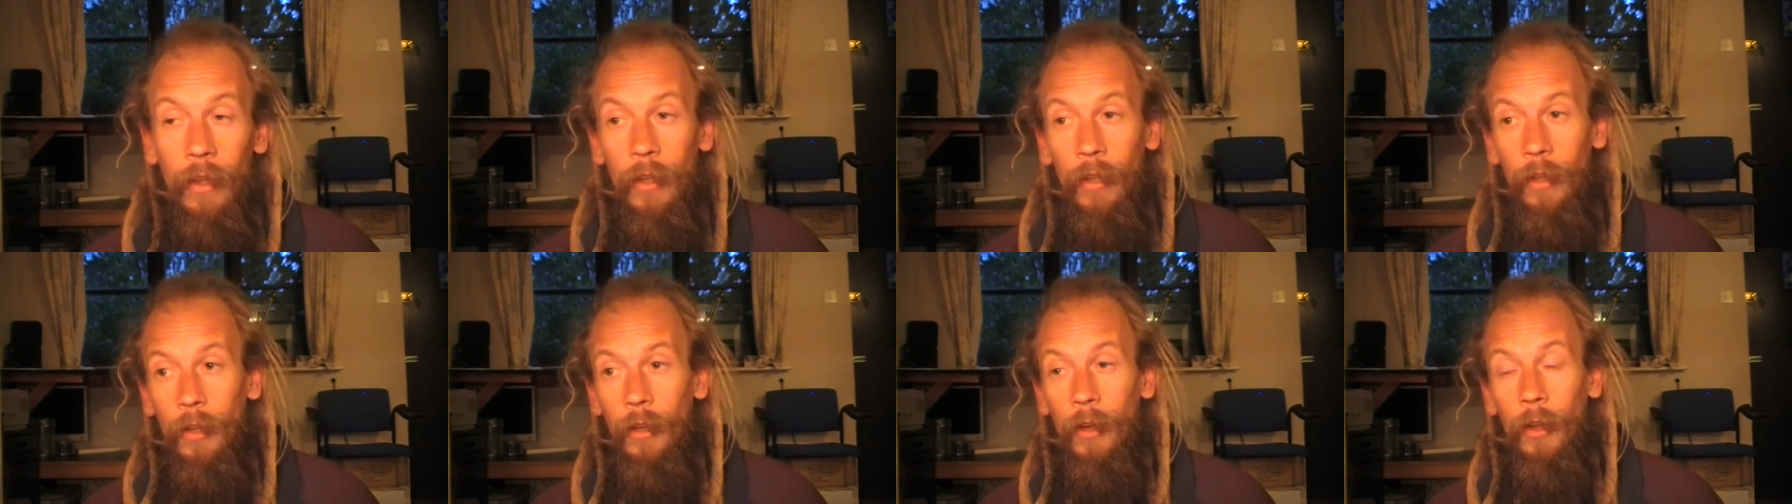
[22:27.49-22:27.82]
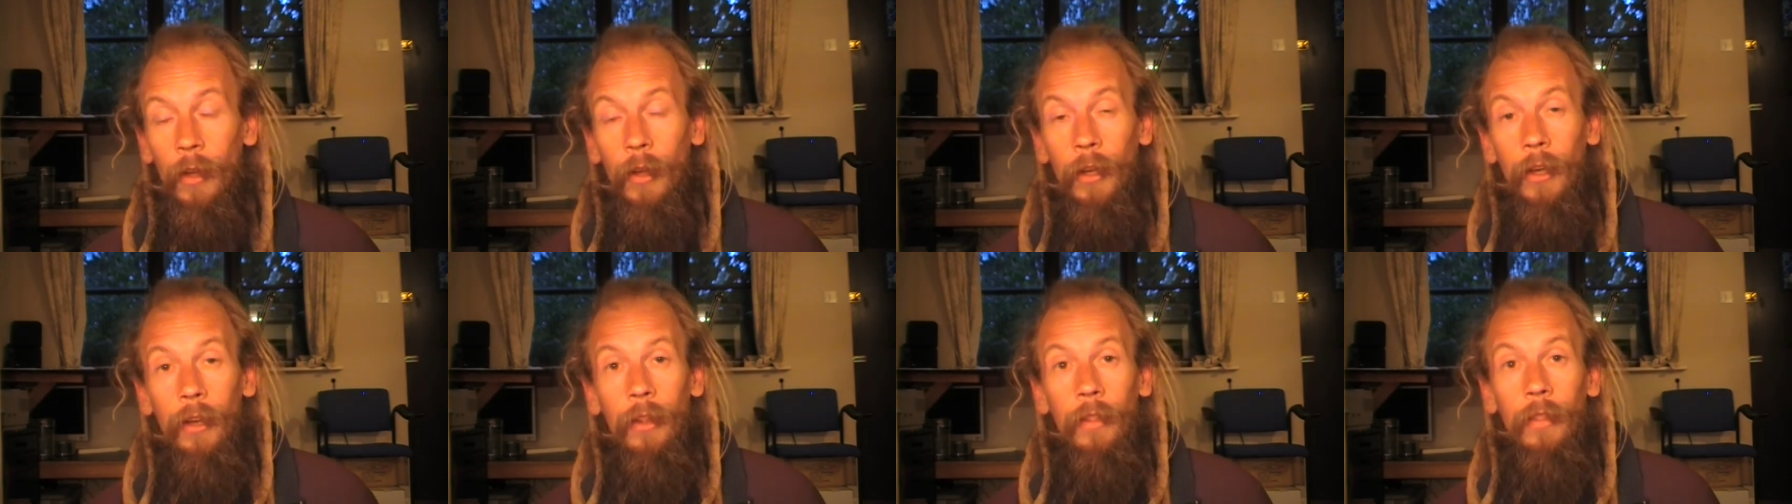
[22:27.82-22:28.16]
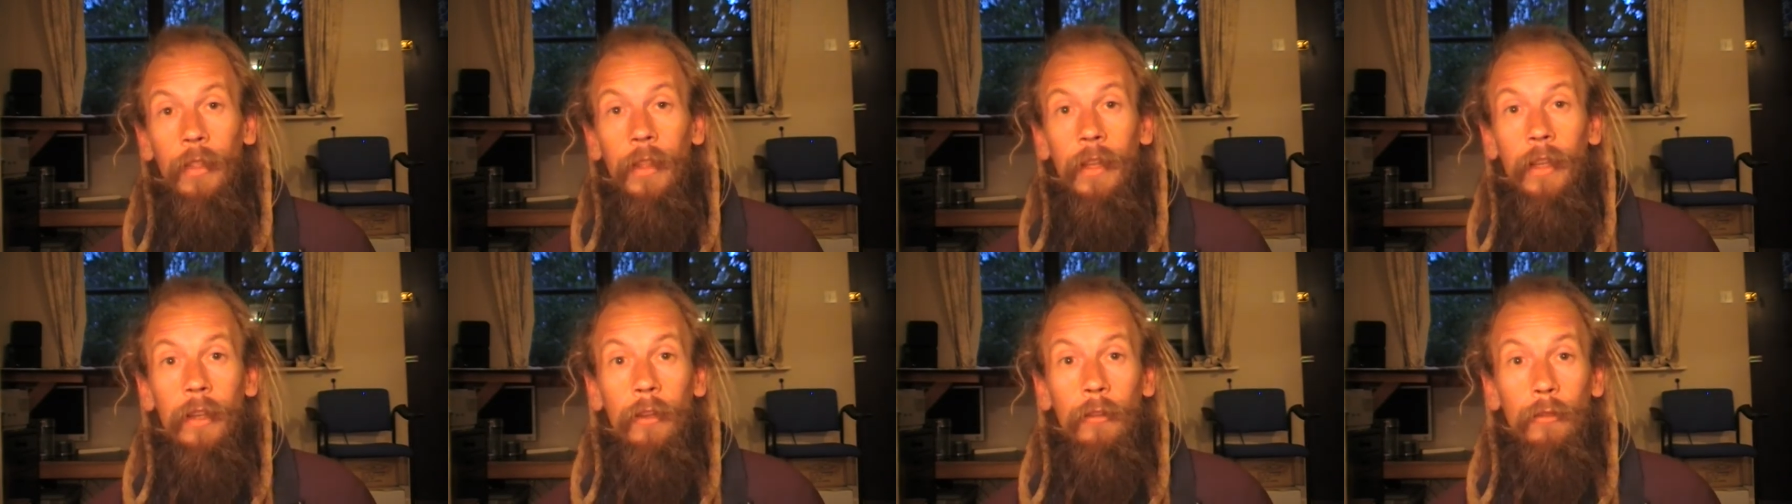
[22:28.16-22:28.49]
You know, I don't
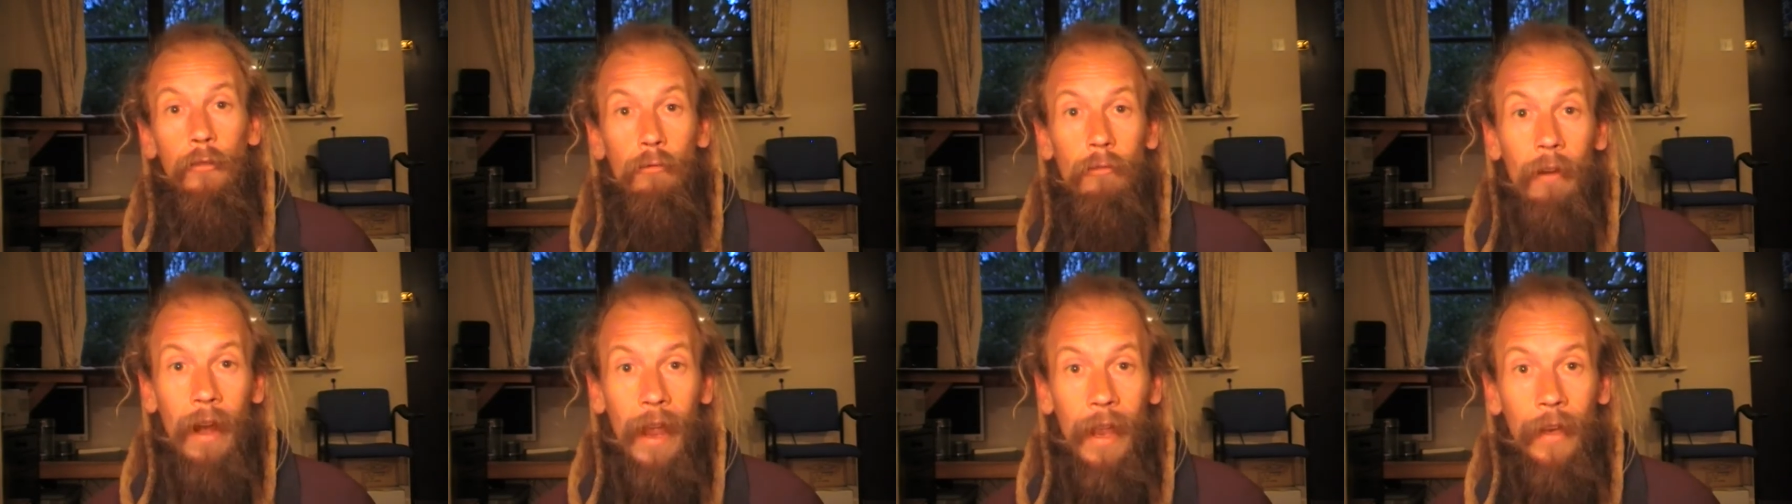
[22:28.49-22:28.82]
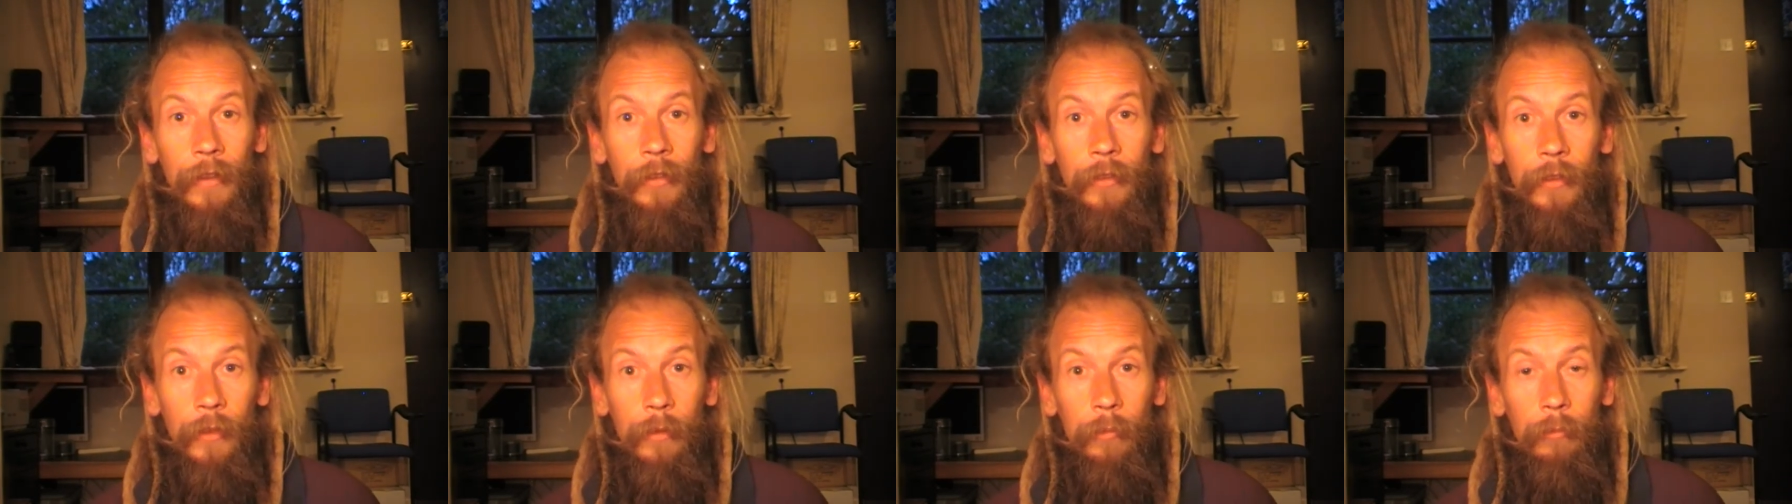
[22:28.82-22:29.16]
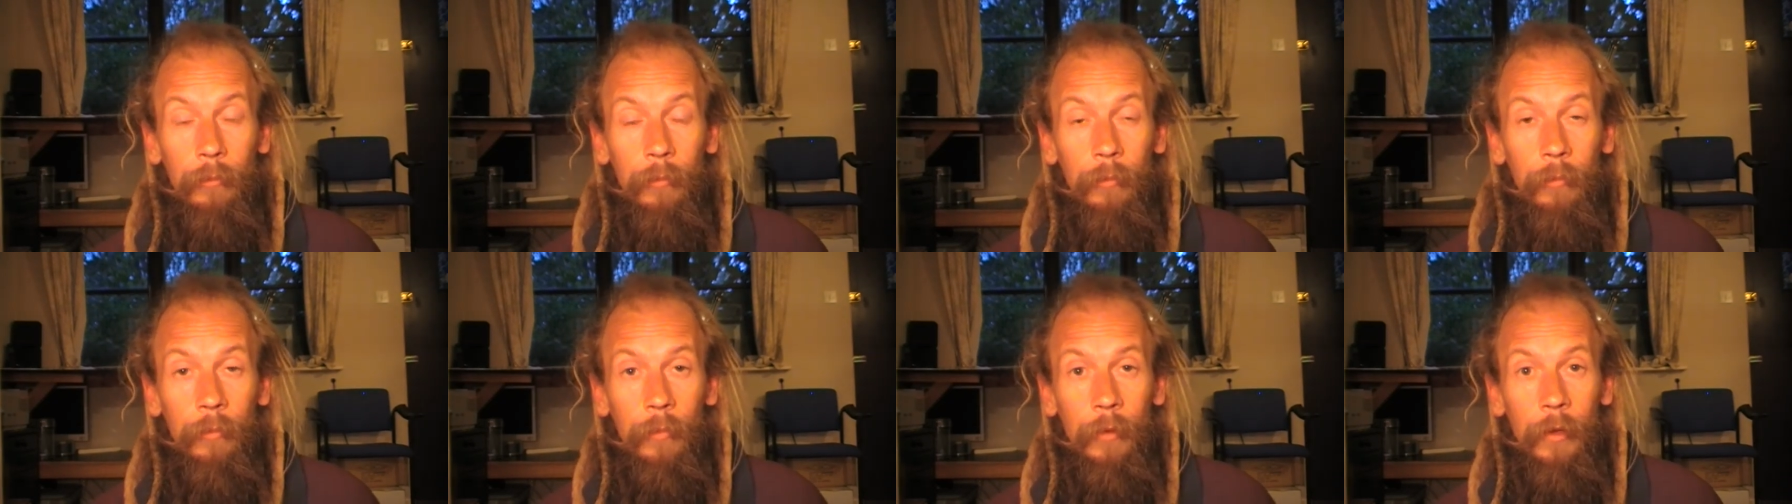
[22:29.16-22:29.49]
think it's
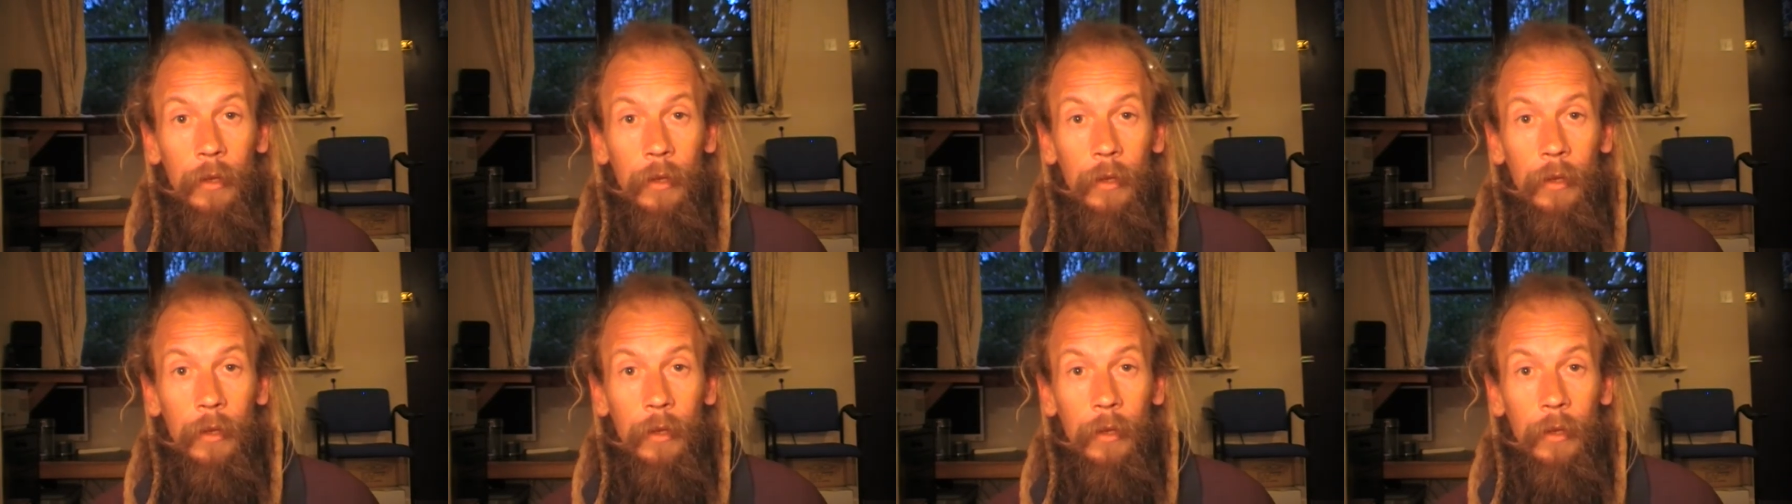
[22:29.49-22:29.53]
random